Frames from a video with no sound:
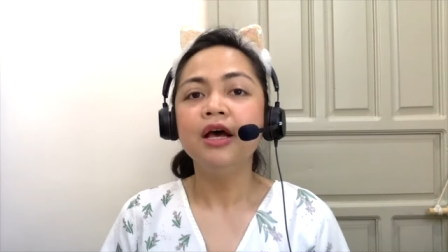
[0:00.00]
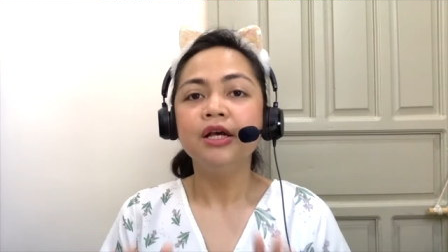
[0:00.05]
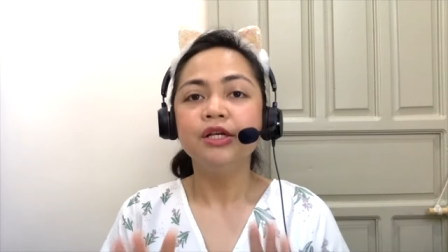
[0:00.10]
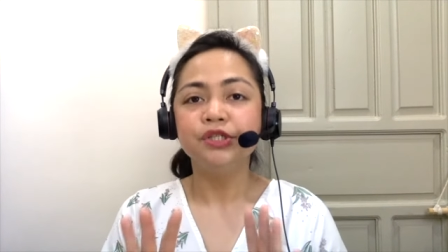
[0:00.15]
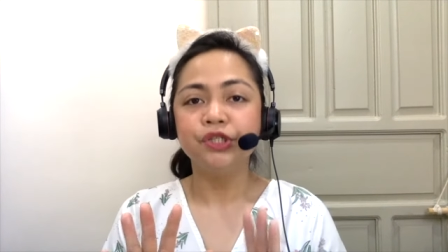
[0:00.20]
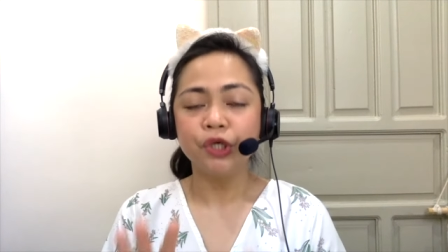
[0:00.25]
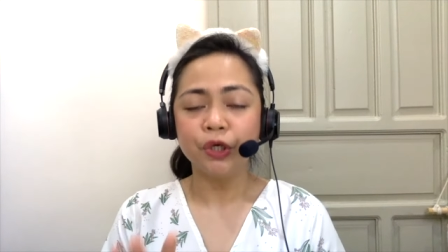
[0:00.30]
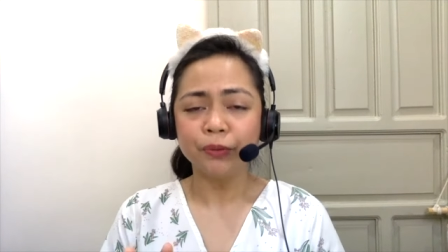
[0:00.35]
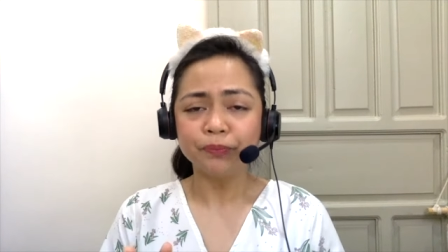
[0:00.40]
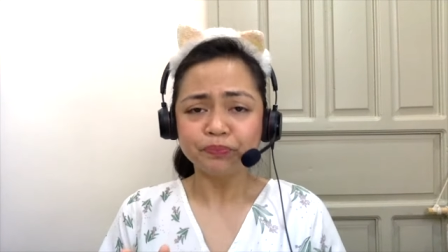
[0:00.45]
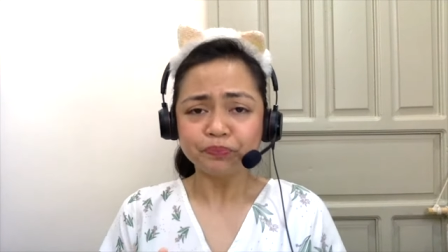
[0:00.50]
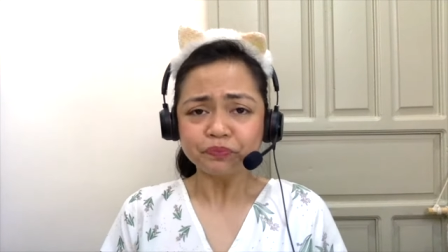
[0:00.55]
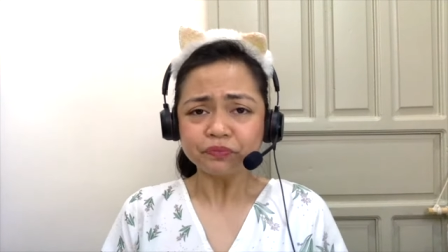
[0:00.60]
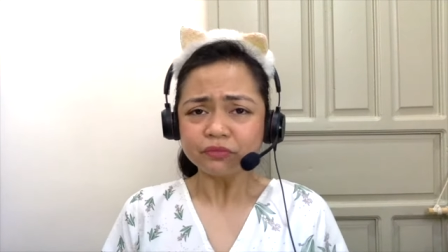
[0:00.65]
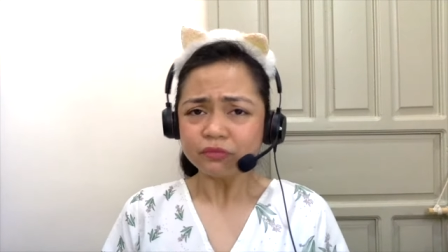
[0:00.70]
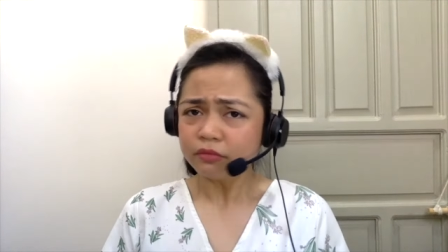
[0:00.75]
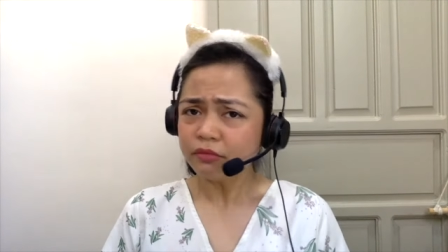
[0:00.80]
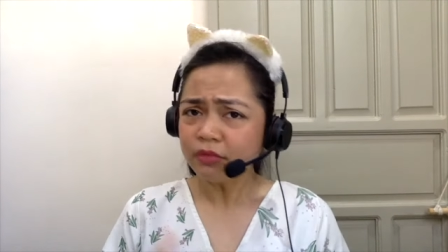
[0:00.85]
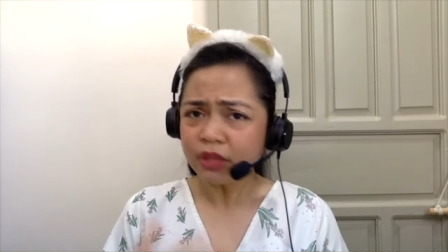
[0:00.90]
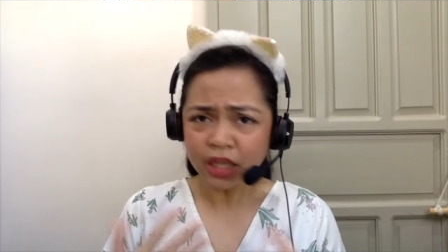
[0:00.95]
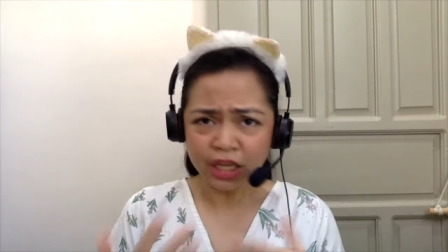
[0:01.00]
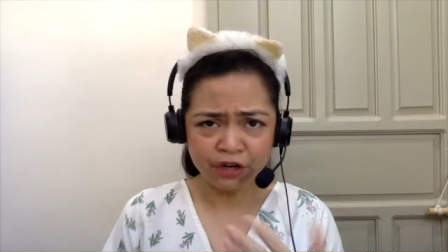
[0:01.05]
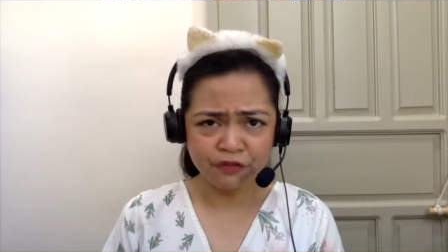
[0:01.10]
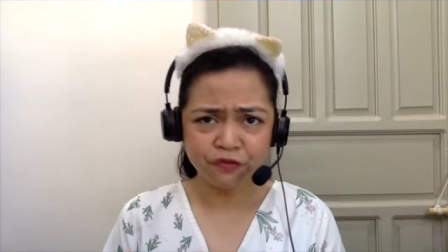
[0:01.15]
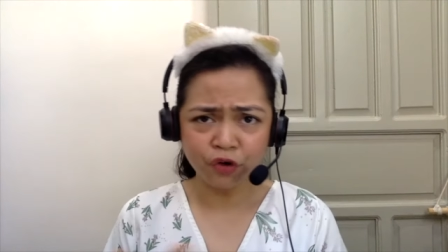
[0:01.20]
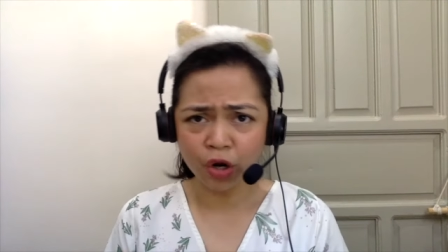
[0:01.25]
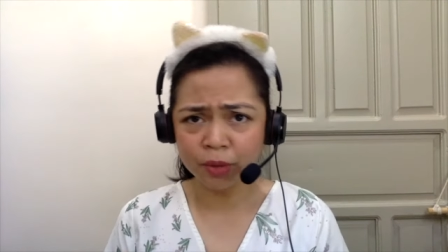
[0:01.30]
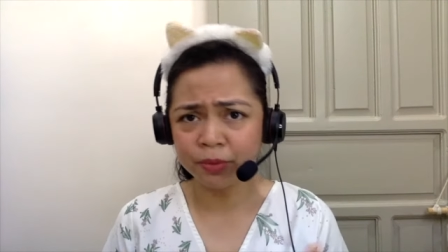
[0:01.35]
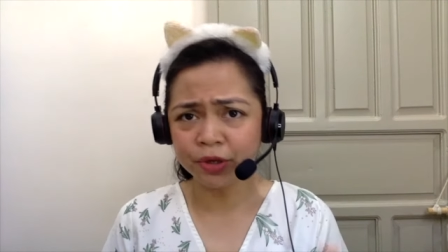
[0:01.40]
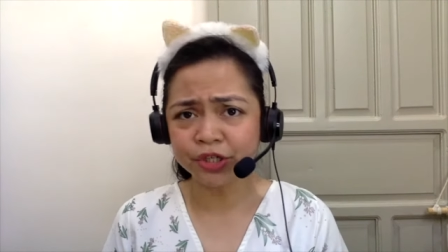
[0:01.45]
So
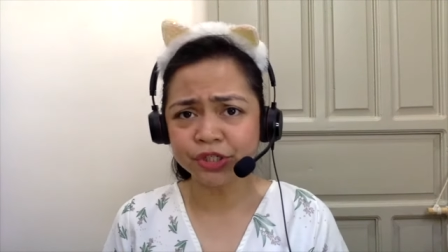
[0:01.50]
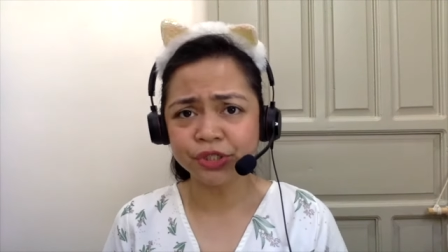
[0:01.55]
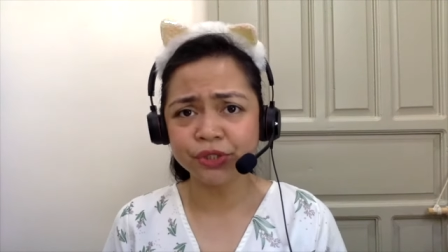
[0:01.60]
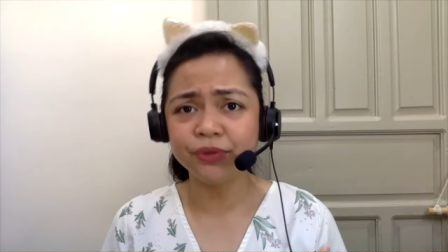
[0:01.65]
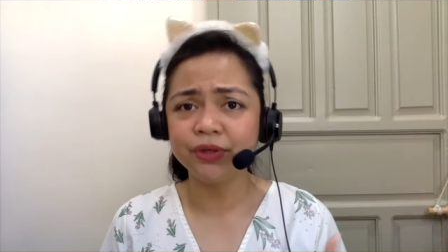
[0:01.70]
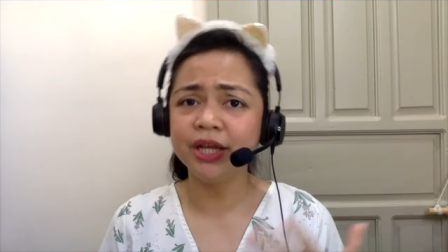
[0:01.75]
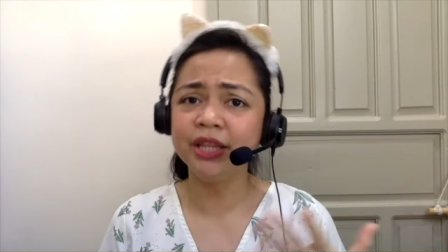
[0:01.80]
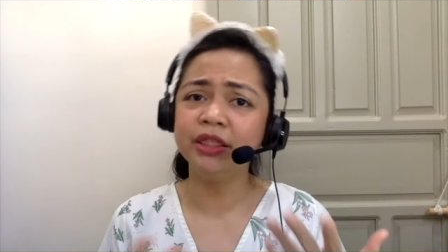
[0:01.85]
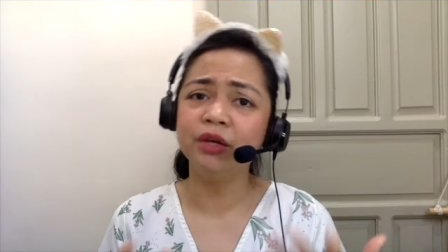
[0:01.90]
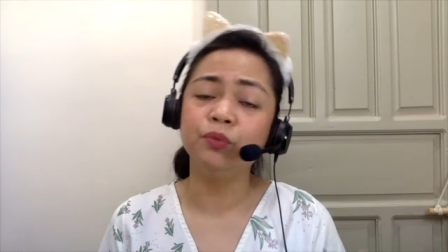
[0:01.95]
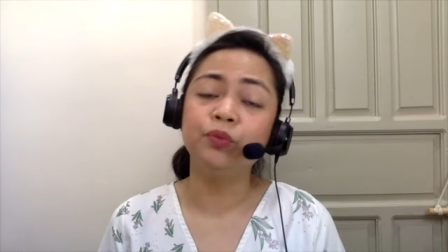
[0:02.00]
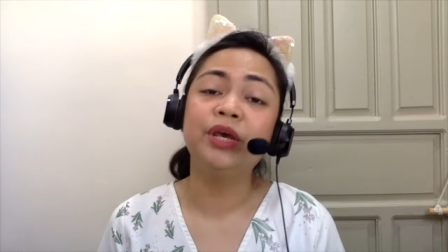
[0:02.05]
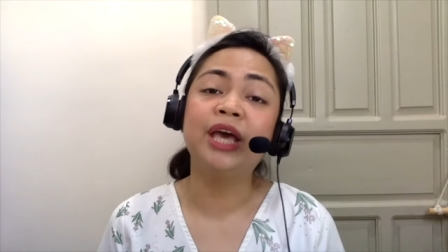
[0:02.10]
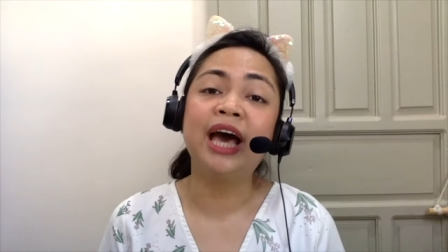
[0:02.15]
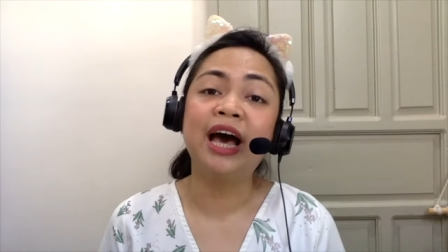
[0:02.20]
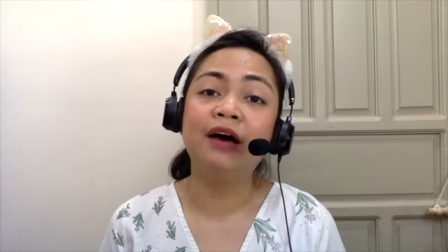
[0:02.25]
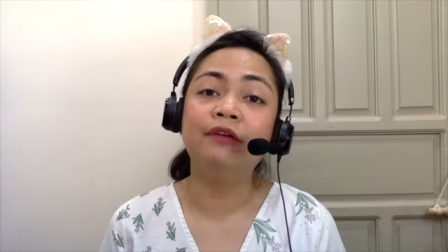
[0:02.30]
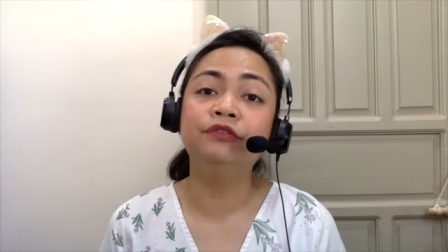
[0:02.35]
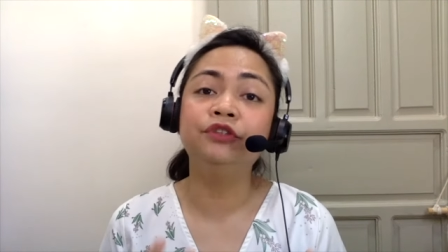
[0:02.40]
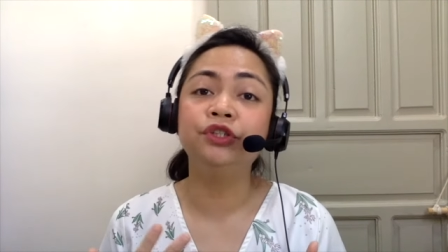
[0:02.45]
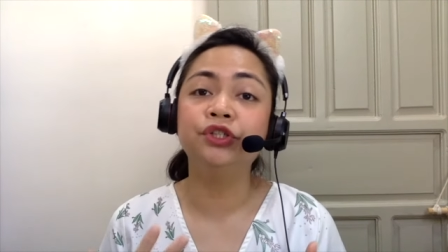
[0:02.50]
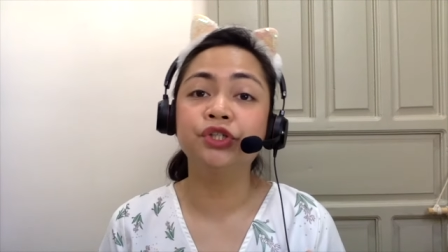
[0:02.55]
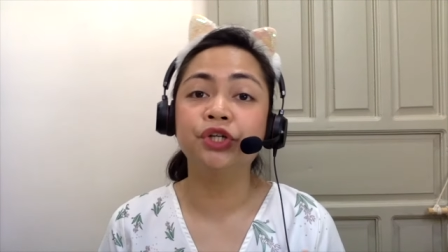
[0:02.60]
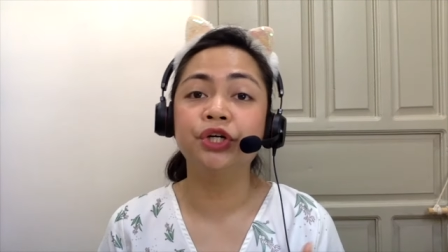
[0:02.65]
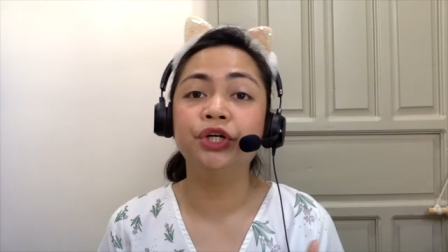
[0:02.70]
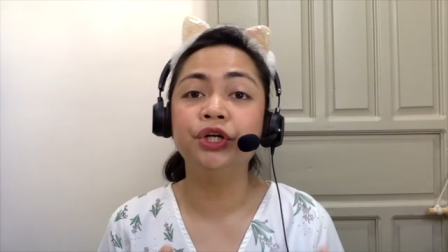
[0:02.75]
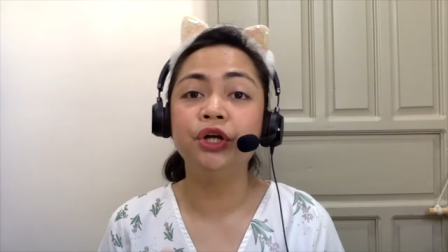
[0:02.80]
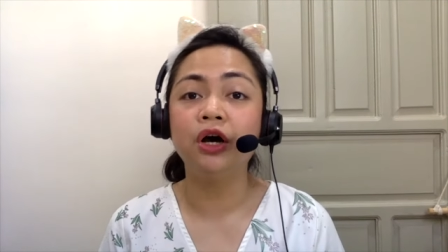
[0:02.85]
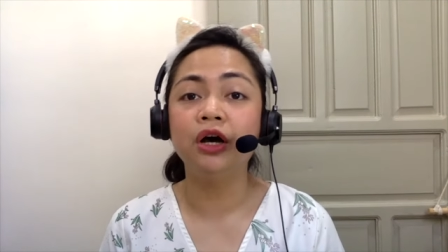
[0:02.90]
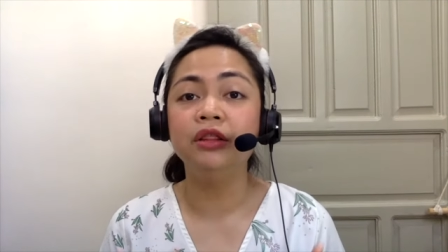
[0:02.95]
inform your student that we have to
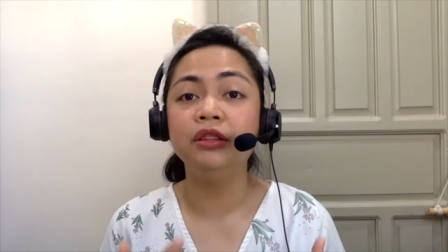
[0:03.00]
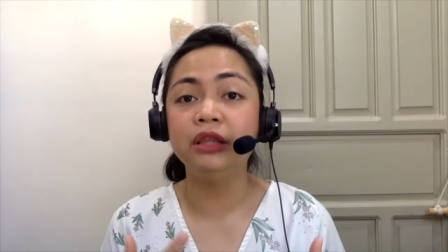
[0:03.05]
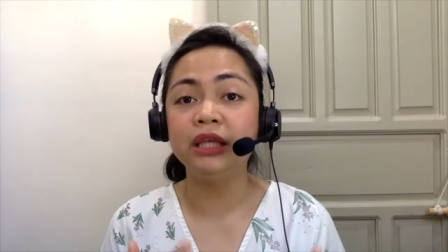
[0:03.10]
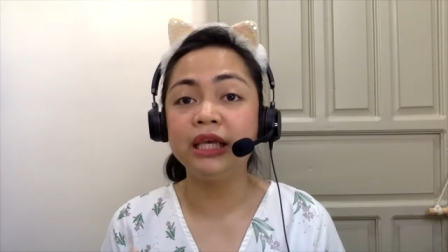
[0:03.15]
turn on